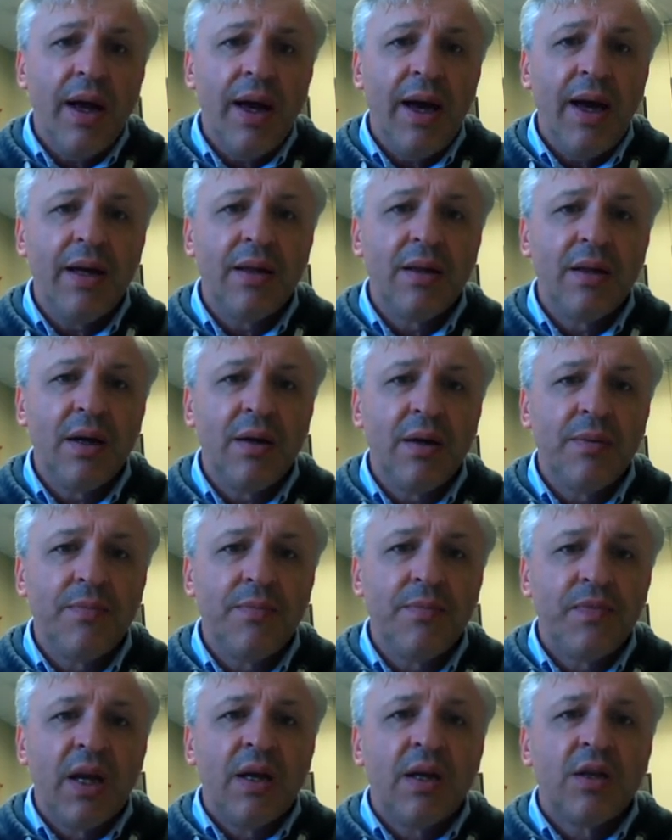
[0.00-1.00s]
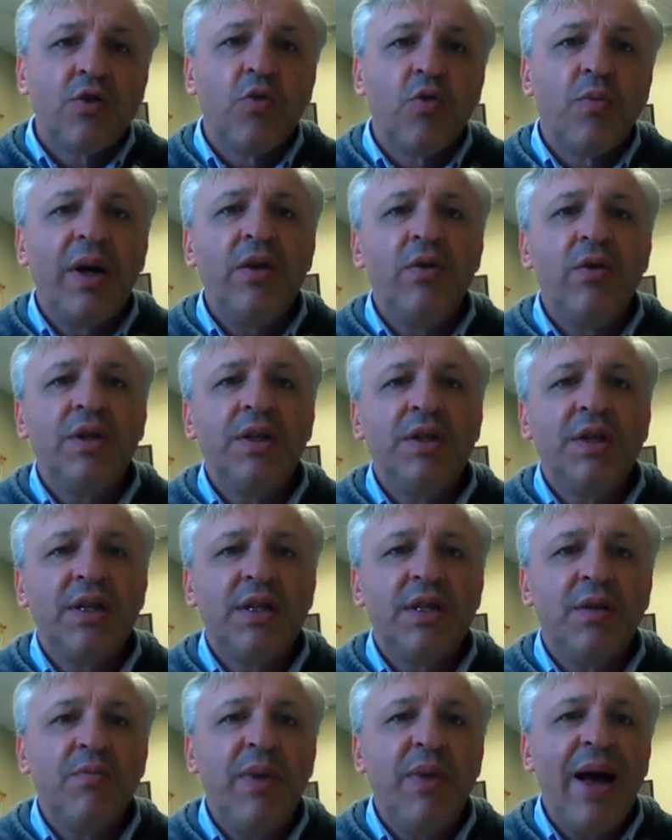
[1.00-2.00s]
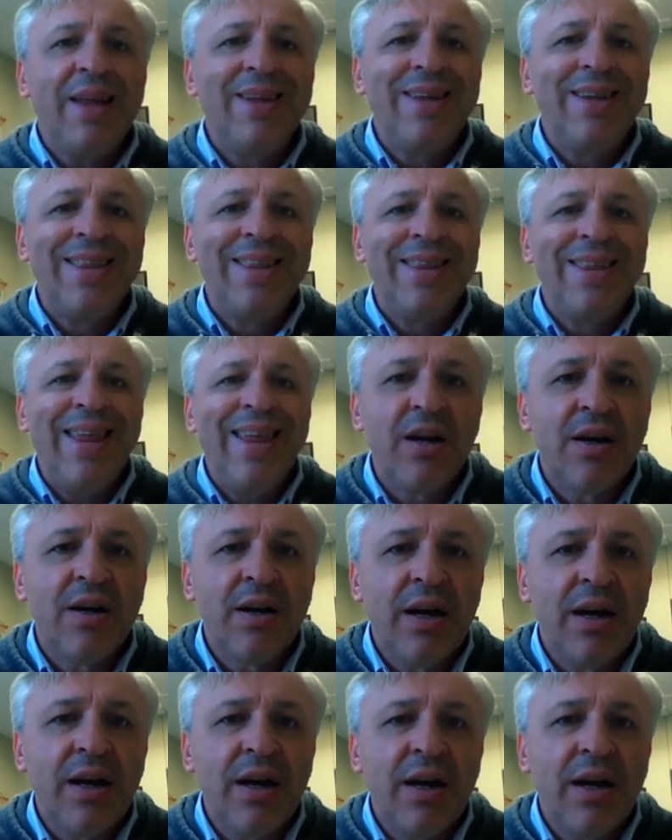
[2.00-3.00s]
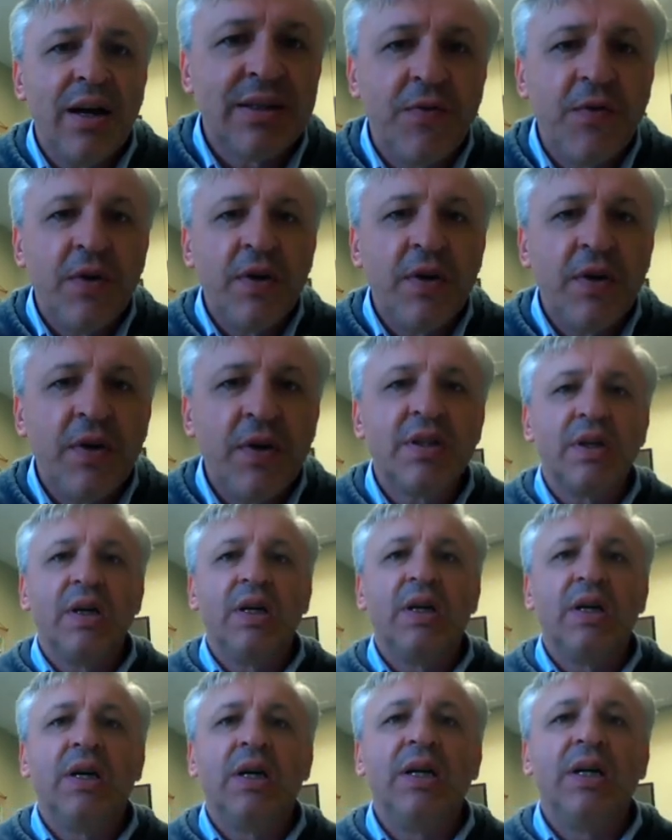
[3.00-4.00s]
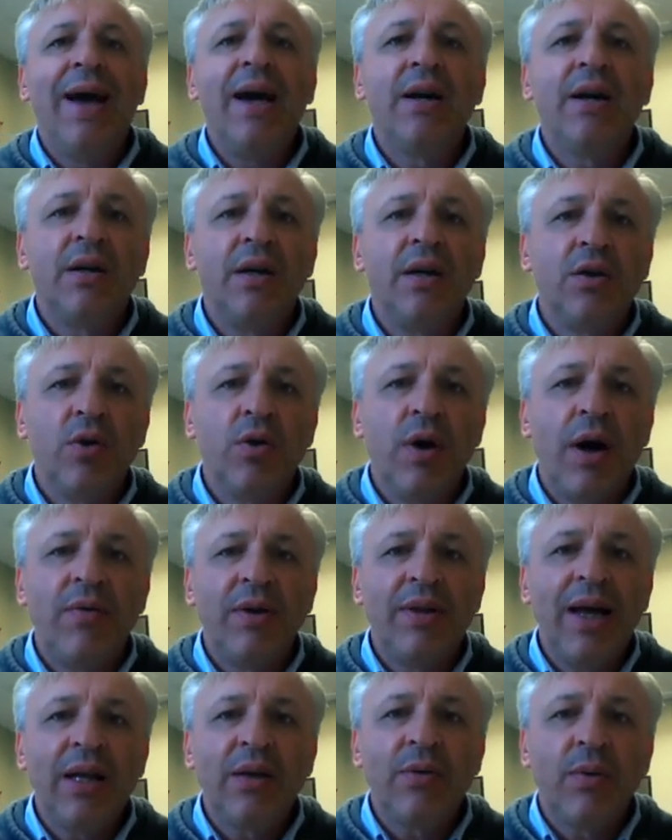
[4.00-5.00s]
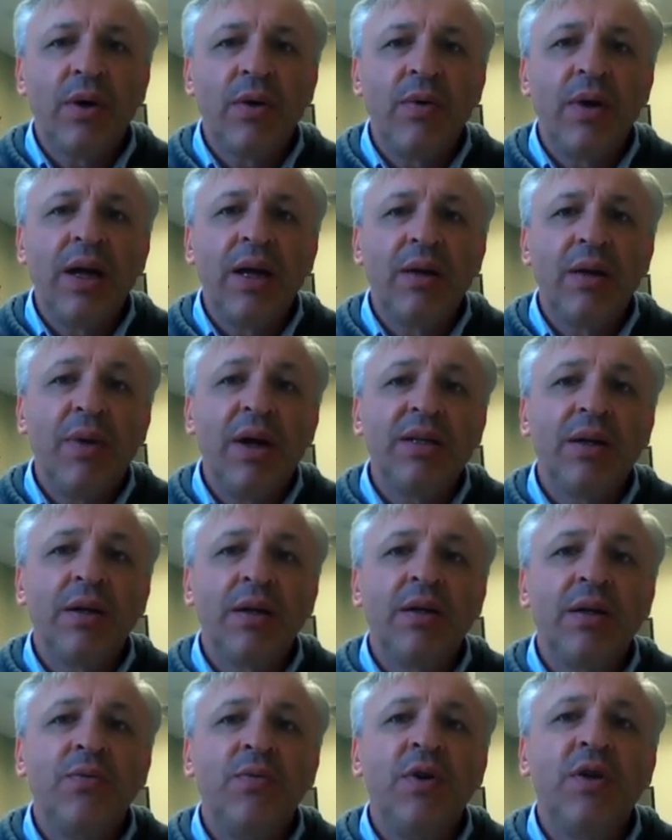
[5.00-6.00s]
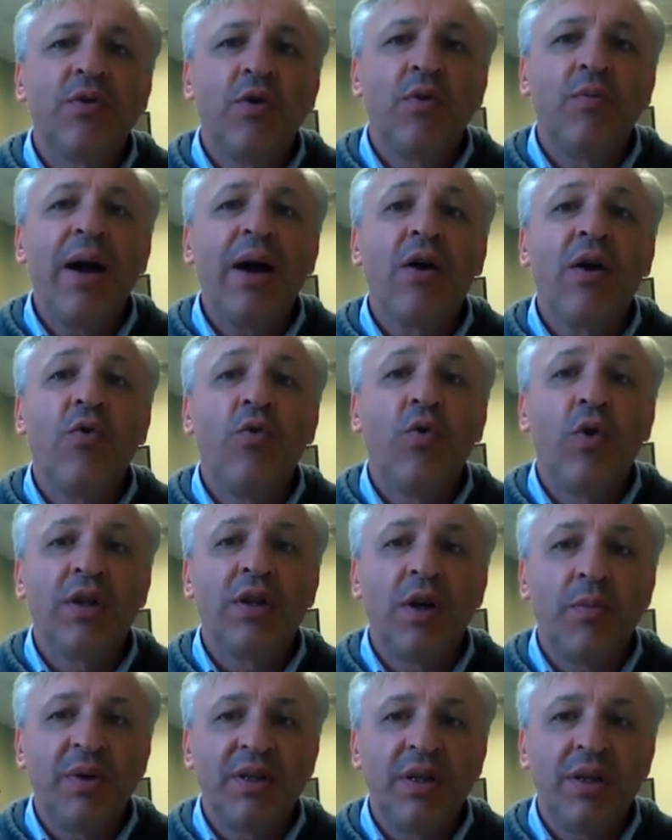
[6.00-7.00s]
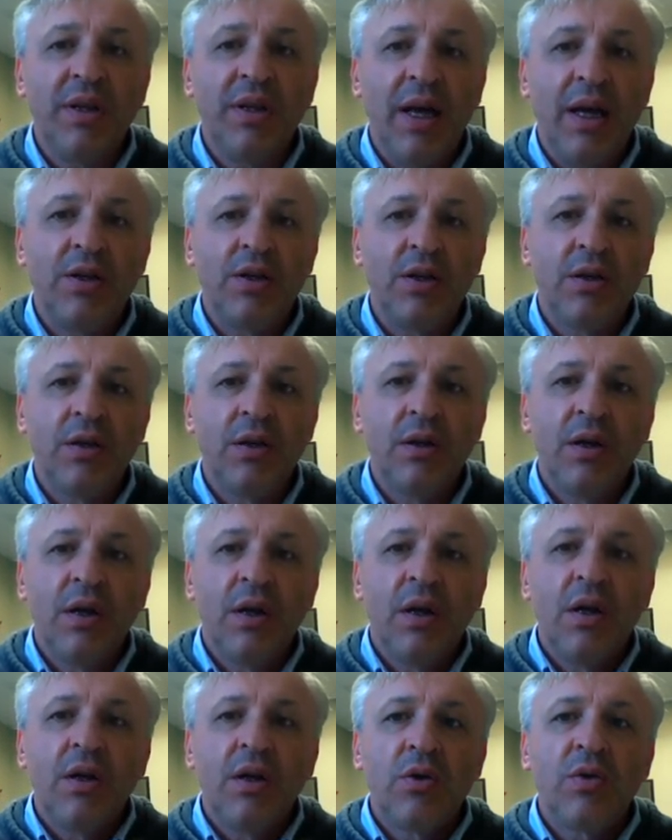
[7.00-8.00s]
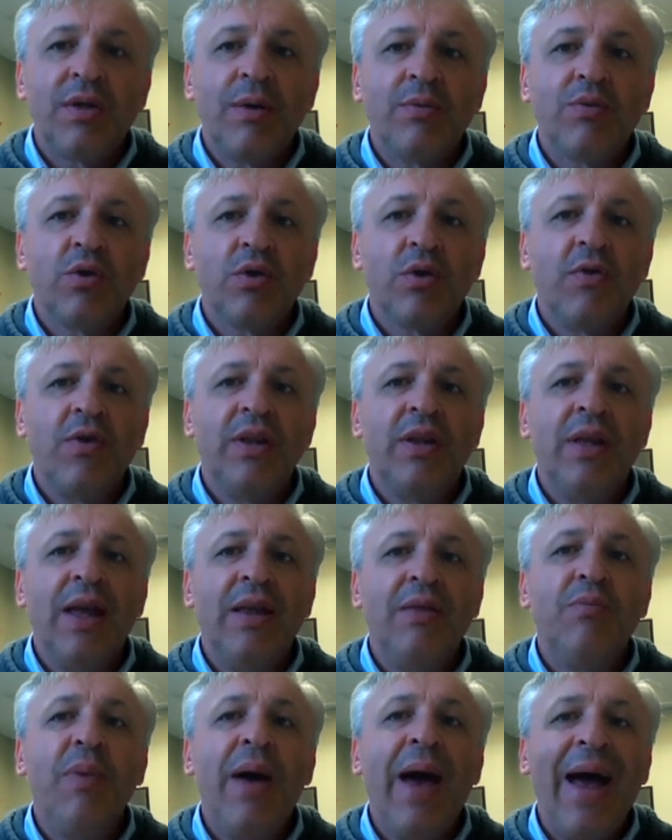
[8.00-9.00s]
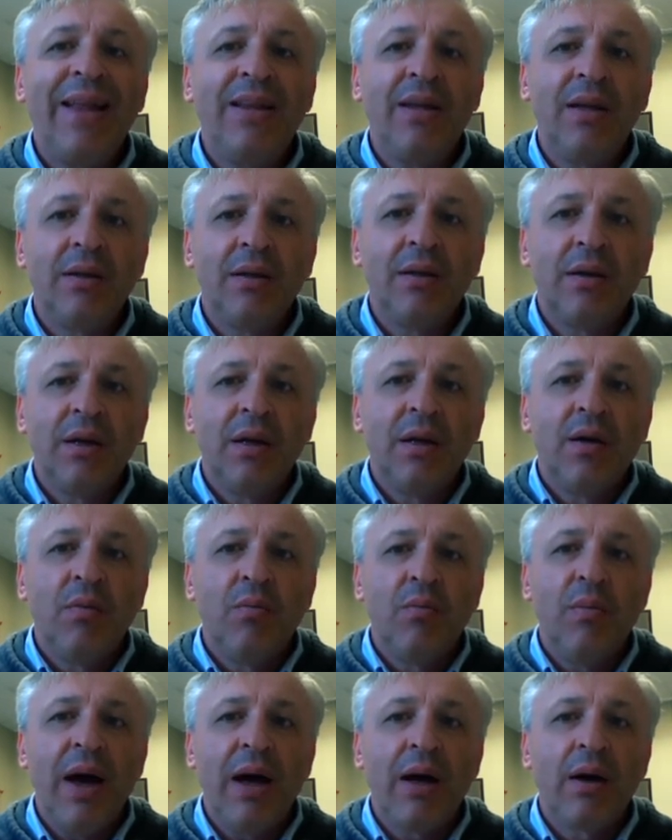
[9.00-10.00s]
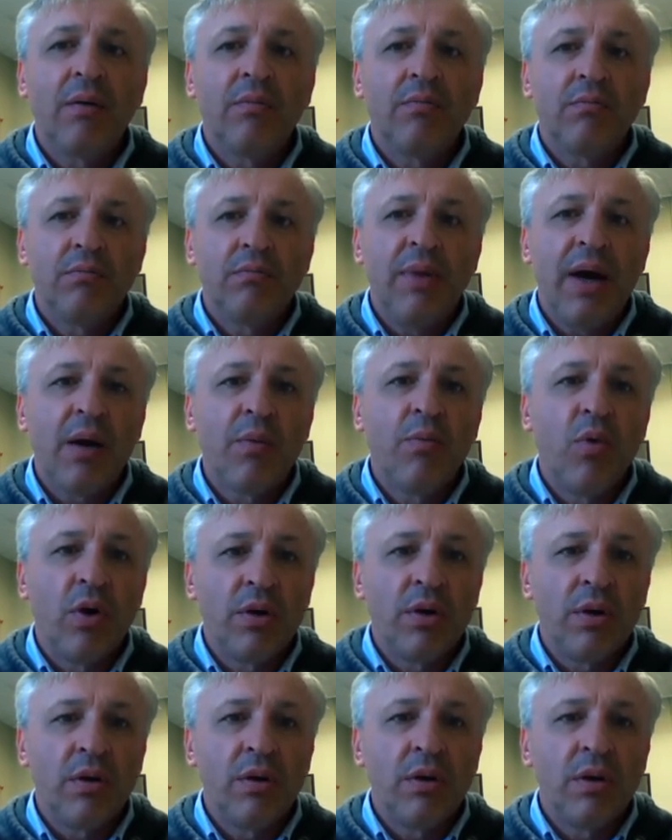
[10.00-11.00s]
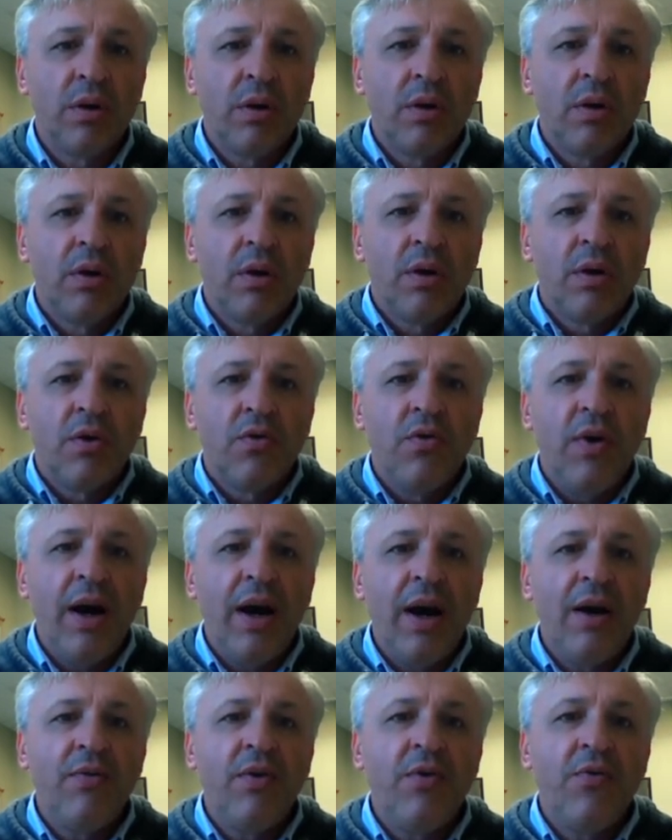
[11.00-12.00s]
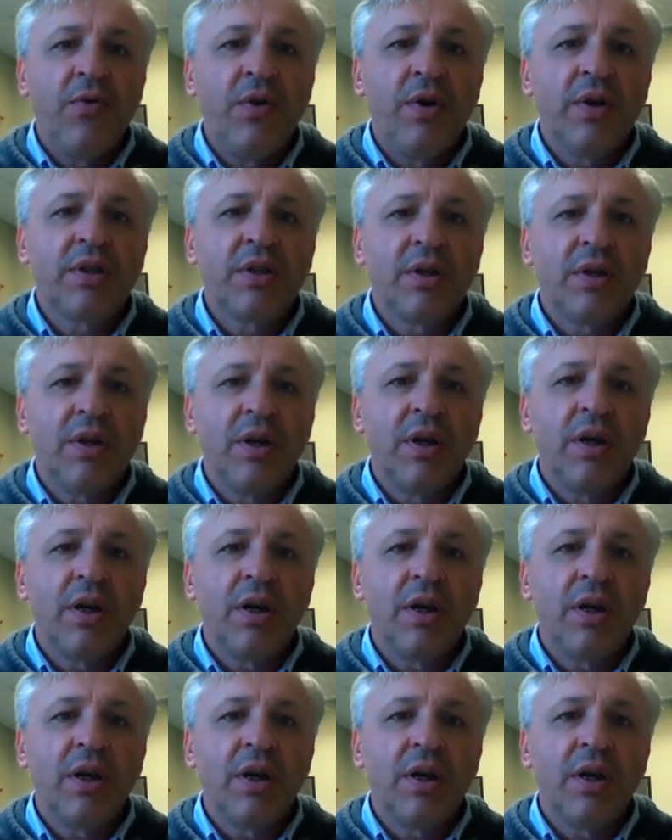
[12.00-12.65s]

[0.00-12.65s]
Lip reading: And so by using this embedding layer as the first layer into our network, we can basically switch from bag of word representation to some sort of an embedding bag model, where we first